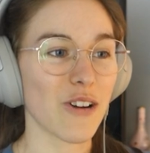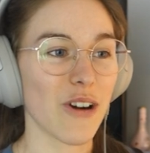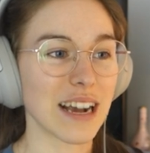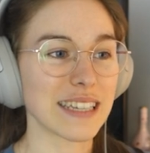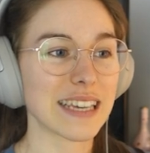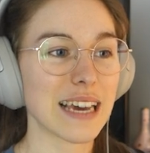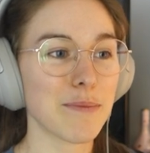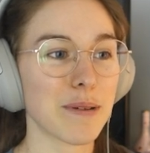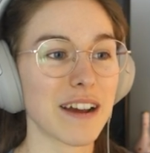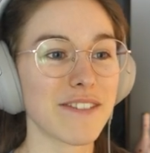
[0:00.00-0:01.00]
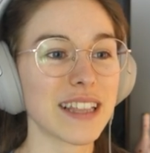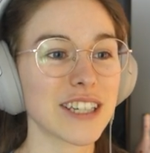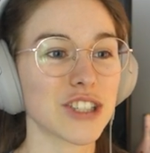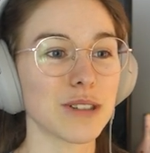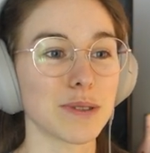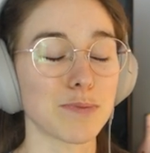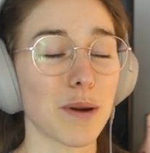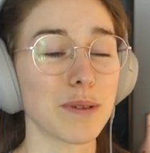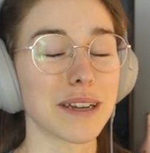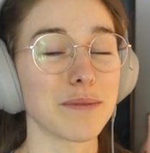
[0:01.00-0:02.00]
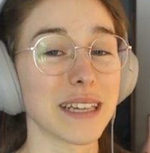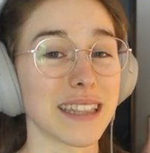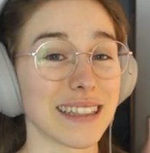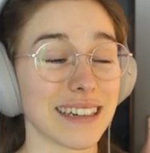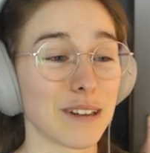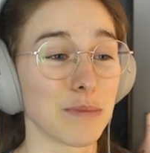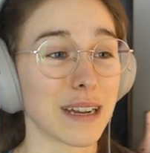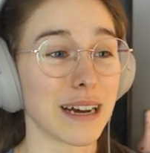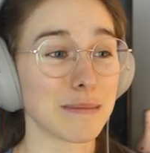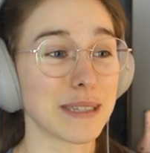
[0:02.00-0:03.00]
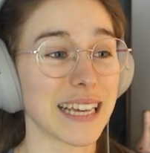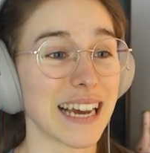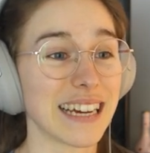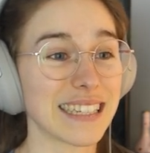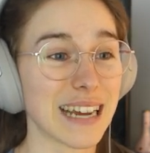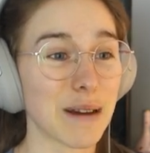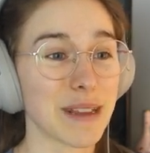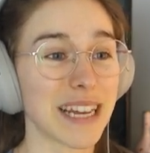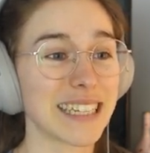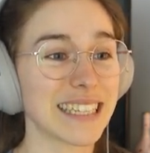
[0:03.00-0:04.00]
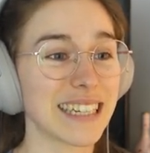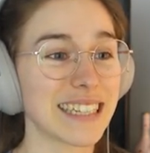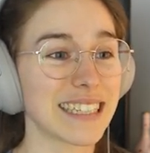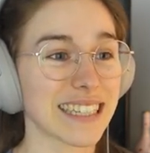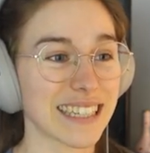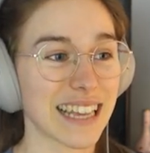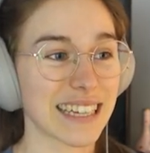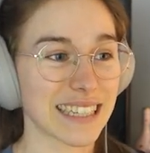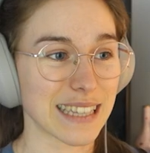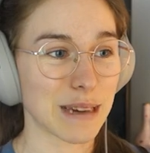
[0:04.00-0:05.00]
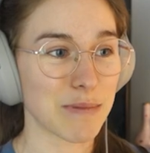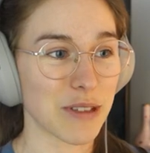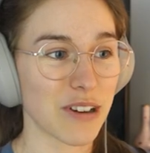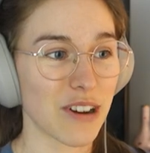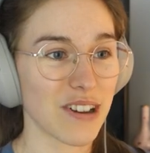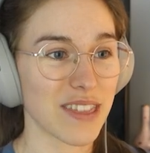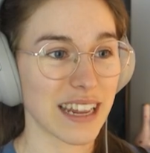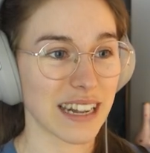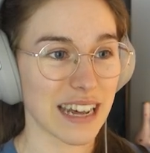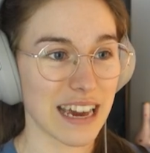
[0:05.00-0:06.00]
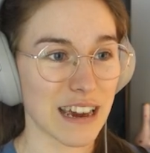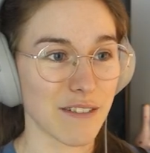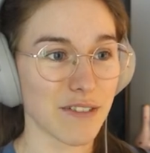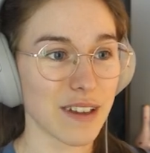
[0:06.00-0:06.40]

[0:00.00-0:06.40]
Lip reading: crazy, but I feel like she was probably gonna be a little bit upset. I mean, he did just like sleep with her and then leave.